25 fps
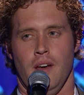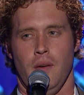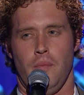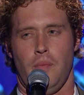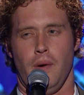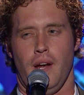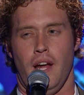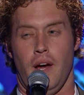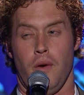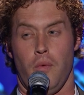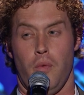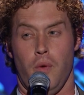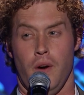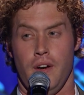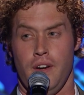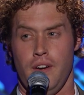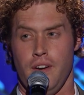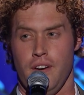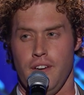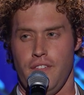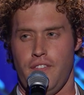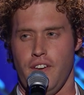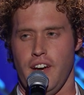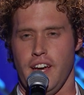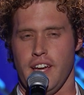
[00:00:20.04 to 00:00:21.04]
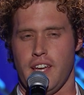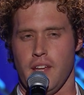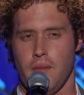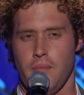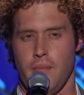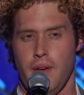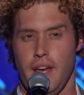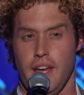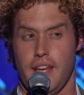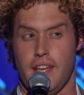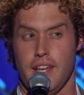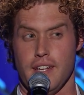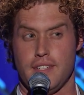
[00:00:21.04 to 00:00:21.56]
But I wonder if I can
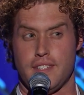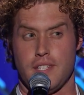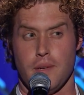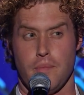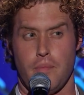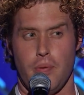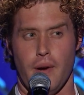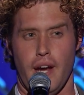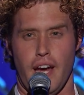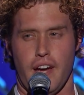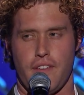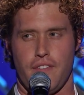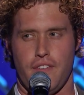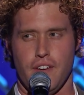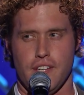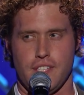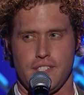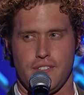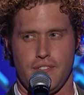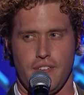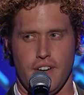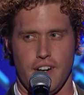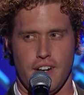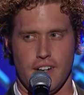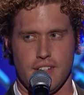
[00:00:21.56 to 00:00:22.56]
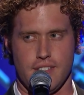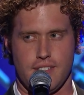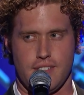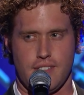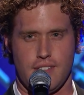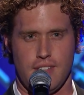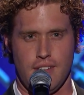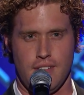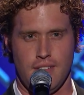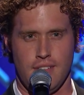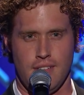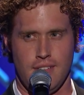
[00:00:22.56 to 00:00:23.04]
make it to breakfast first.